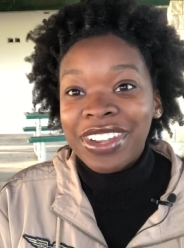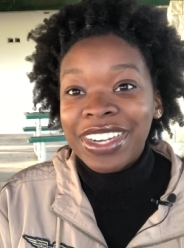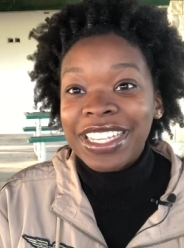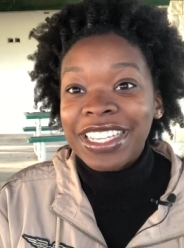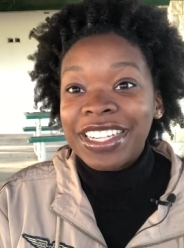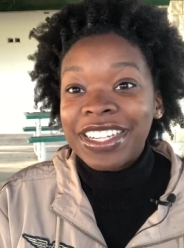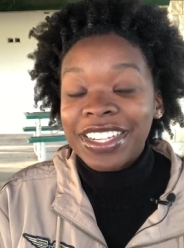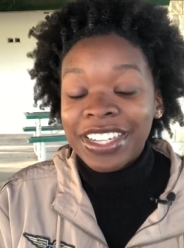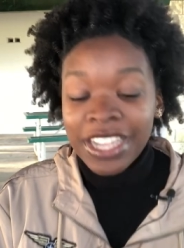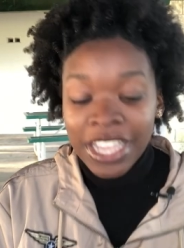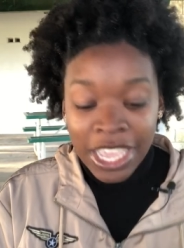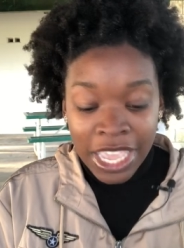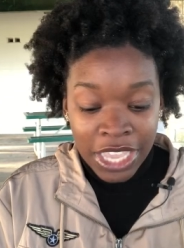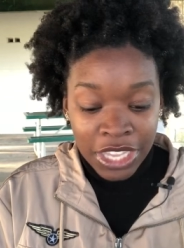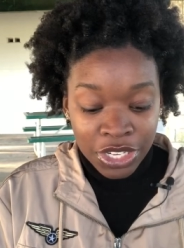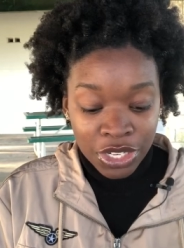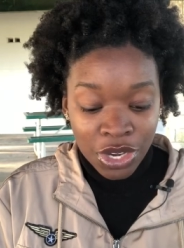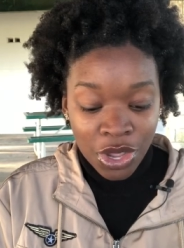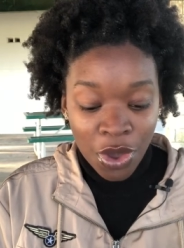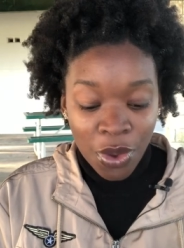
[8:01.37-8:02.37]
here
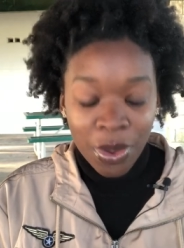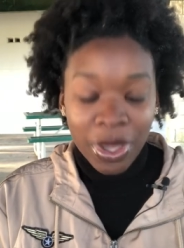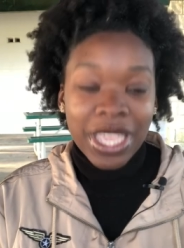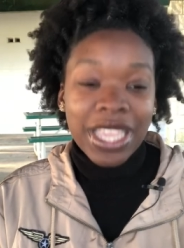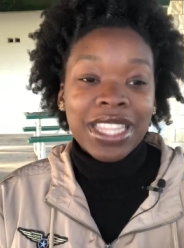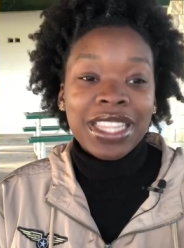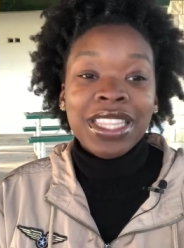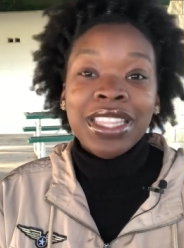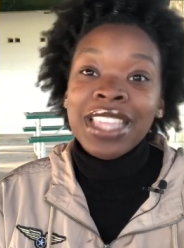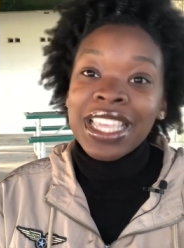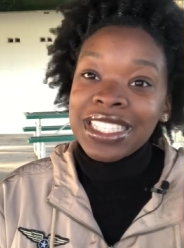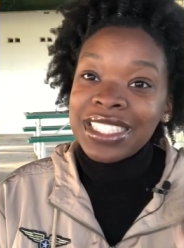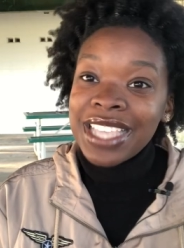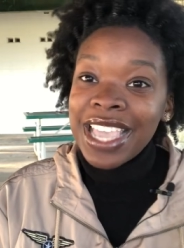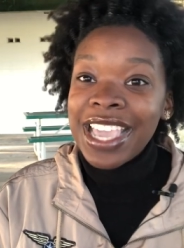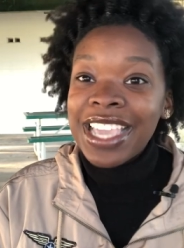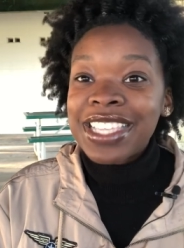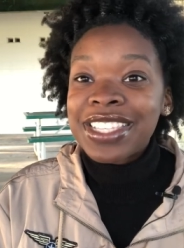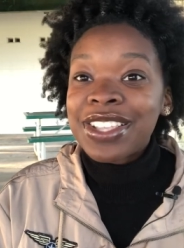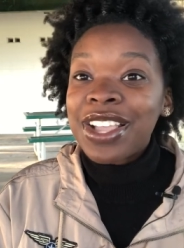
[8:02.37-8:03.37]
you know and they
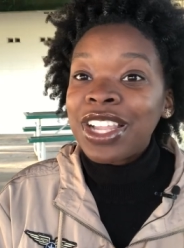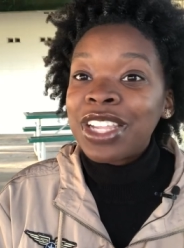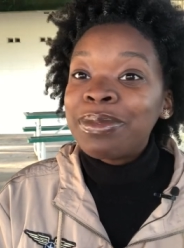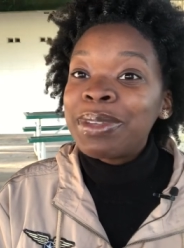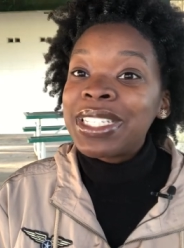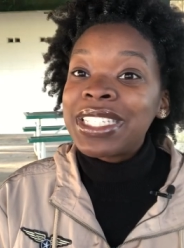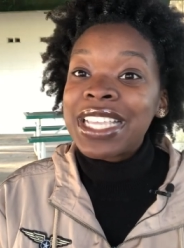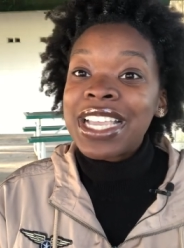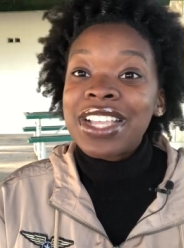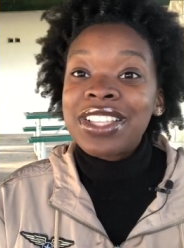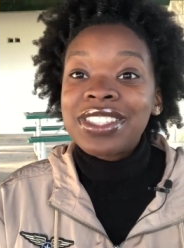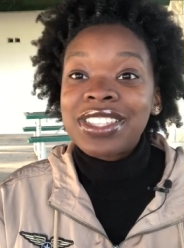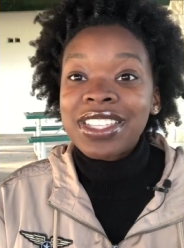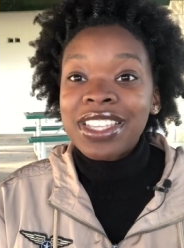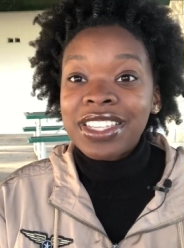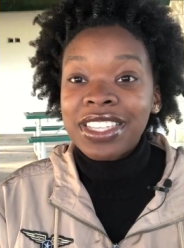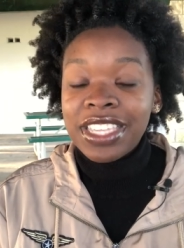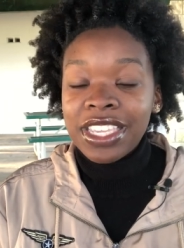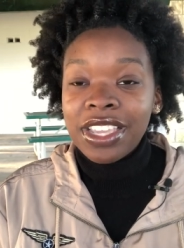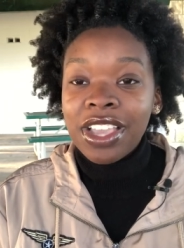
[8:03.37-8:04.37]
take solomon down to
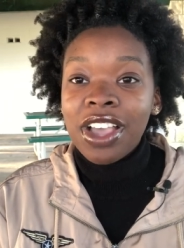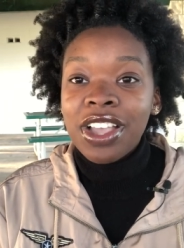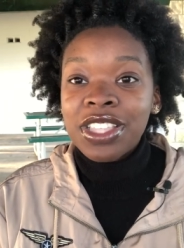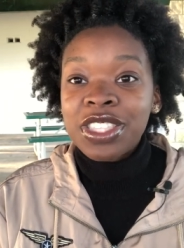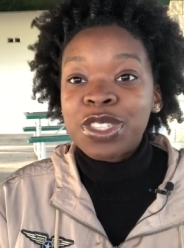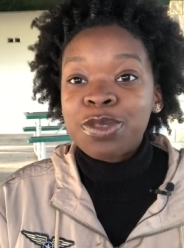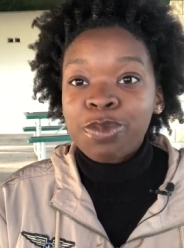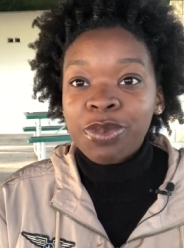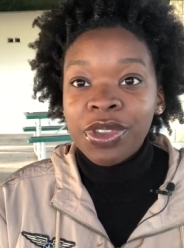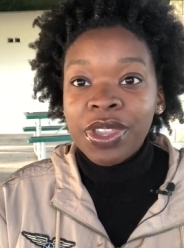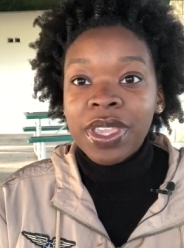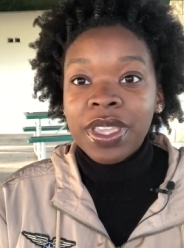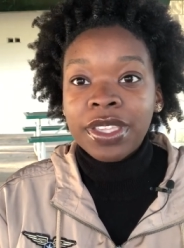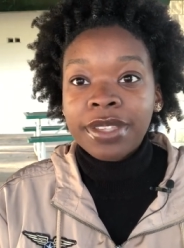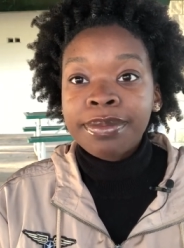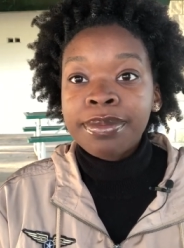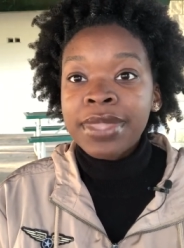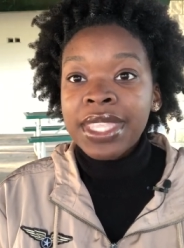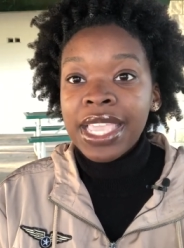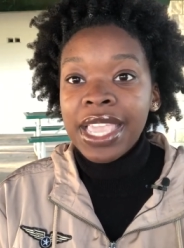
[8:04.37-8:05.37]
gihon spring
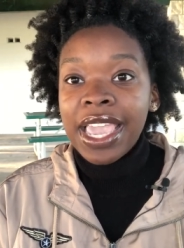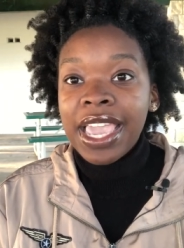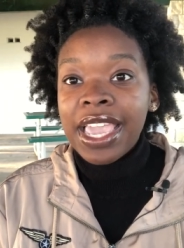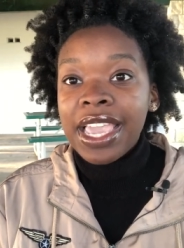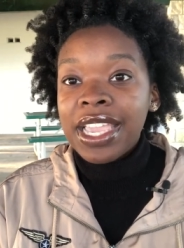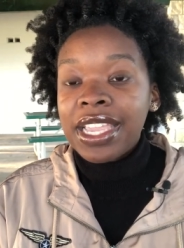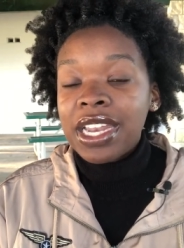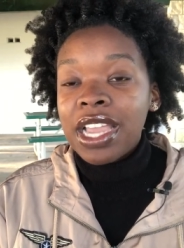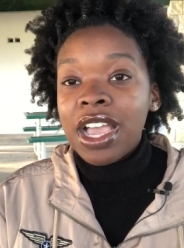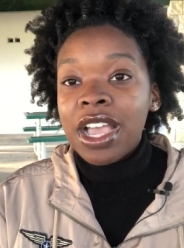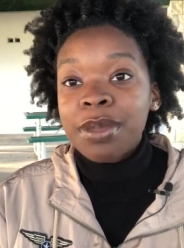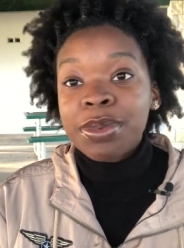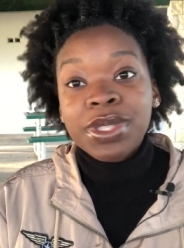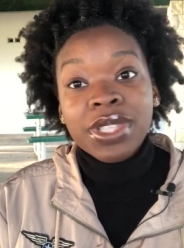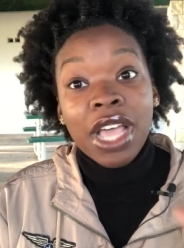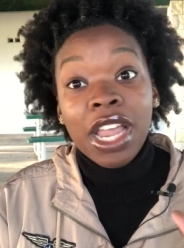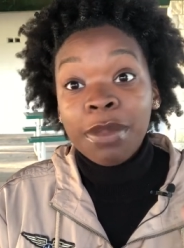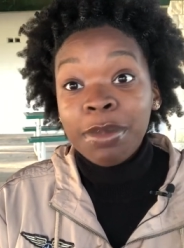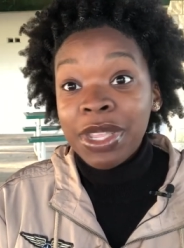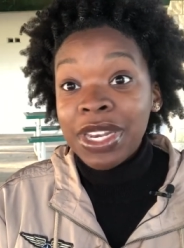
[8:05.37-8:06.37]
and um,
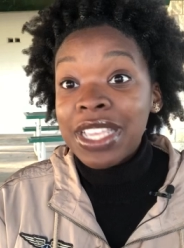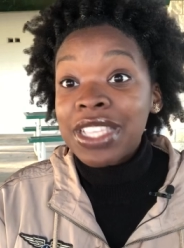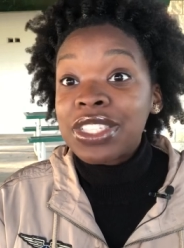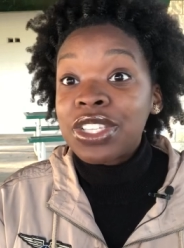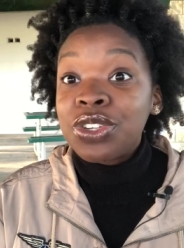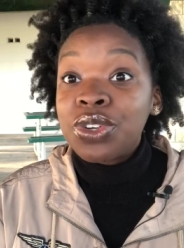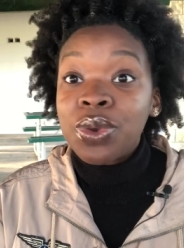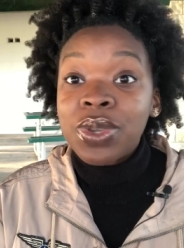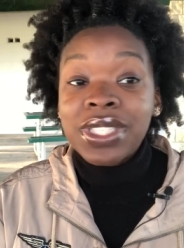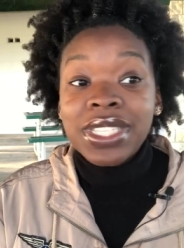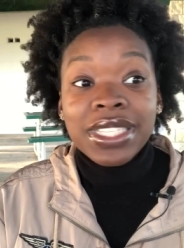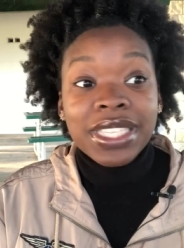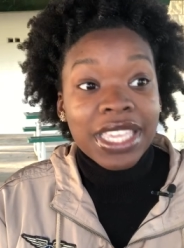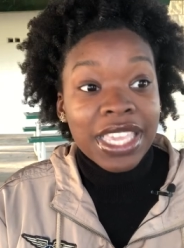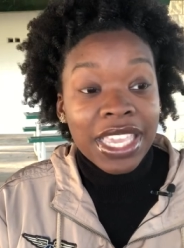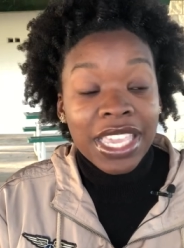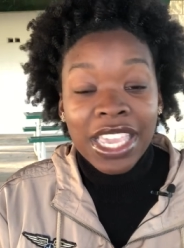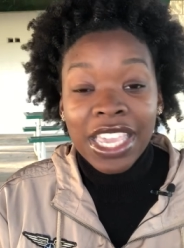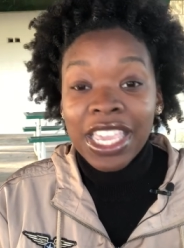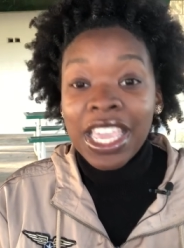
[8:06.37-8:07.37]
solomon is anointed
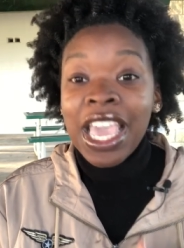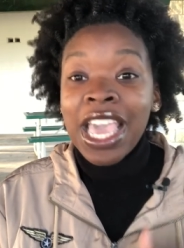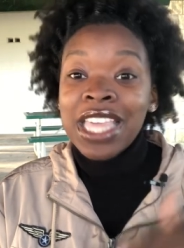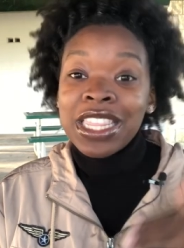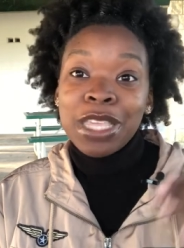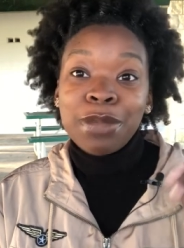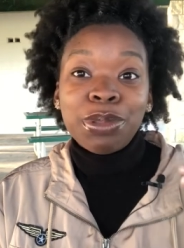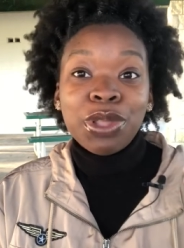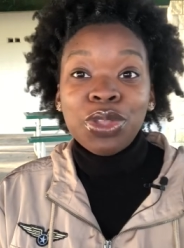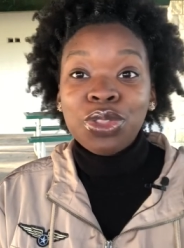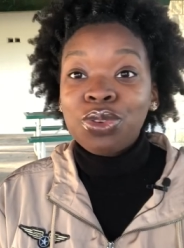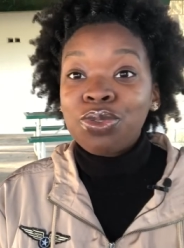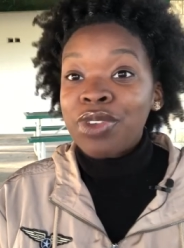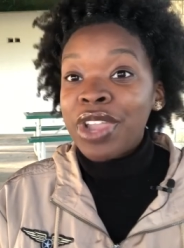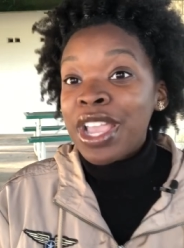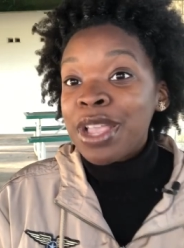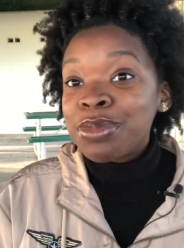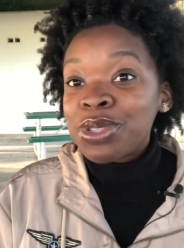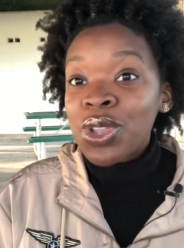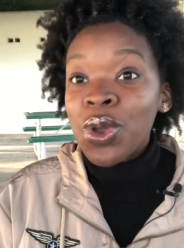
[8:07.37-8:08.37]
king they blow the
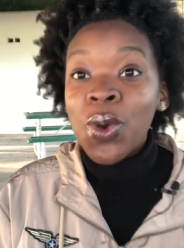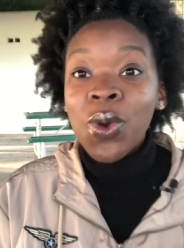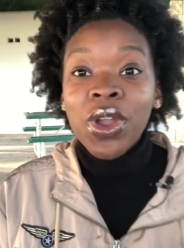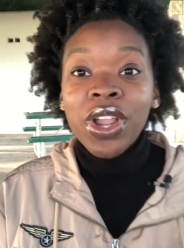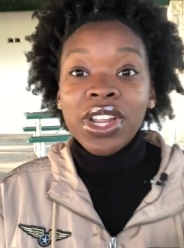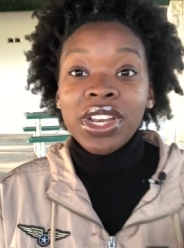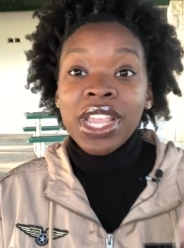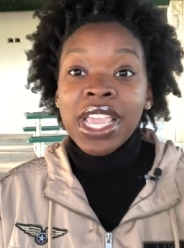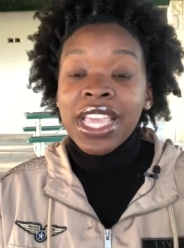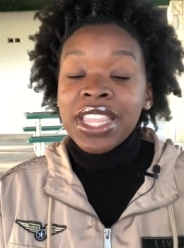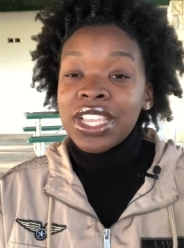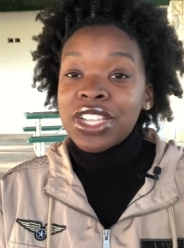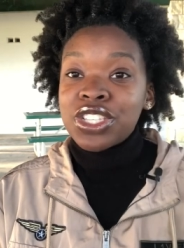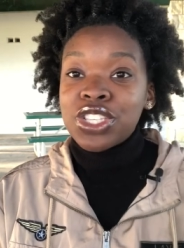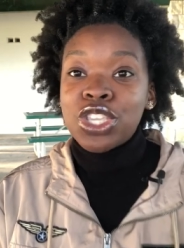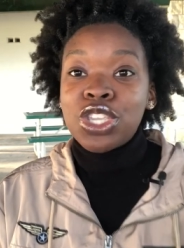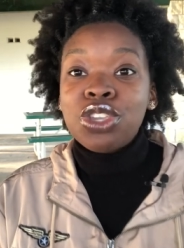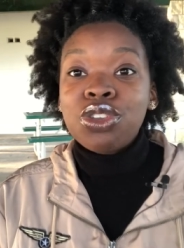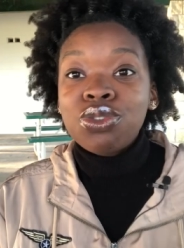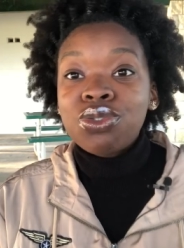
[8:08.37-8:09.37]
ram's horn there's a
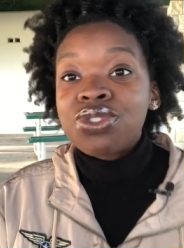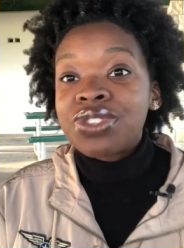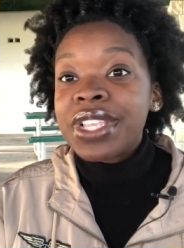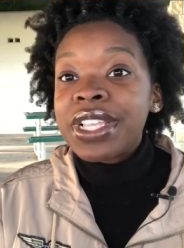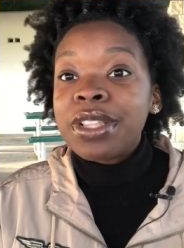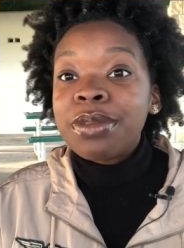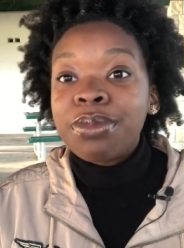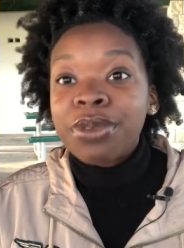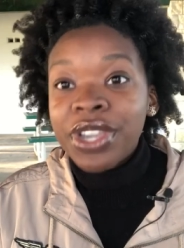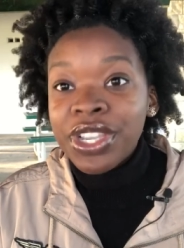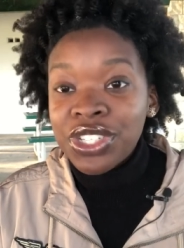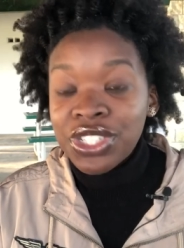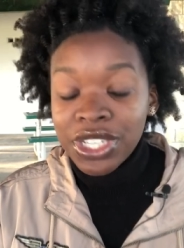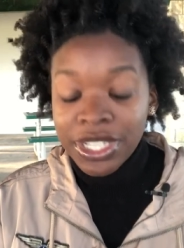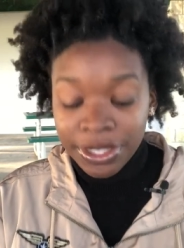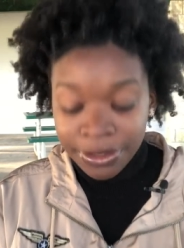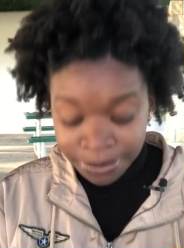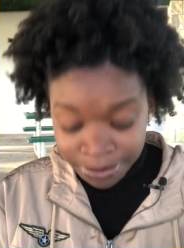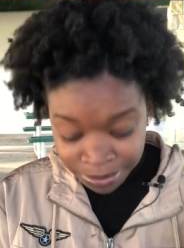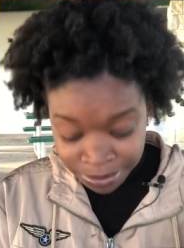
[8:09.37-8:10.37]
huge celebration